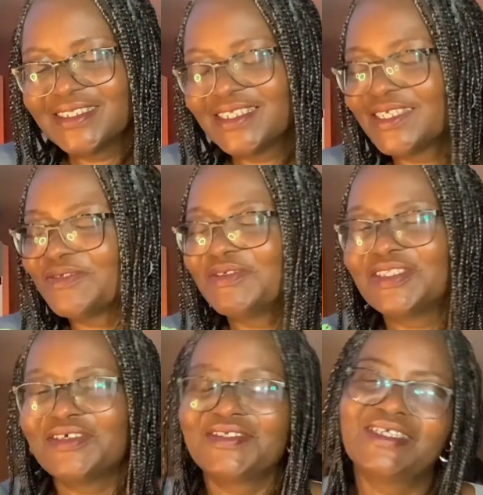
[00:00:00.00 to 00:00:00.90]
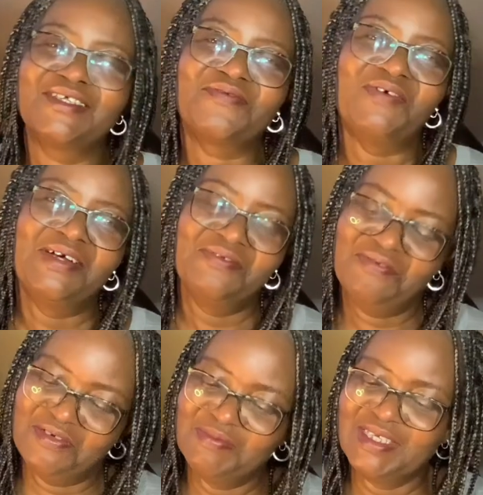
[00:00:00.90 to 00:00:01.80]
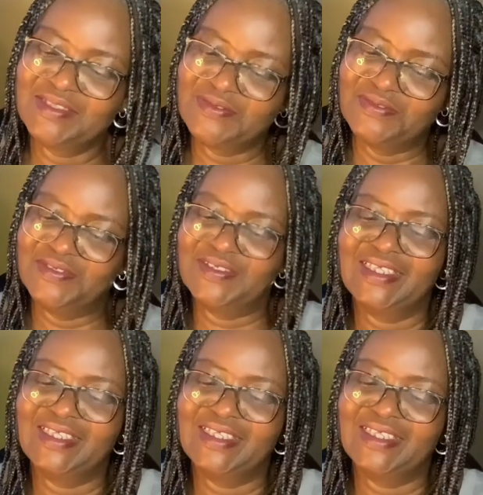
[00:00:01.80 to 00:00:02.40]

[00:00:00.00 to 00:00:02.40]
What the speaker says: video is just fun for me too.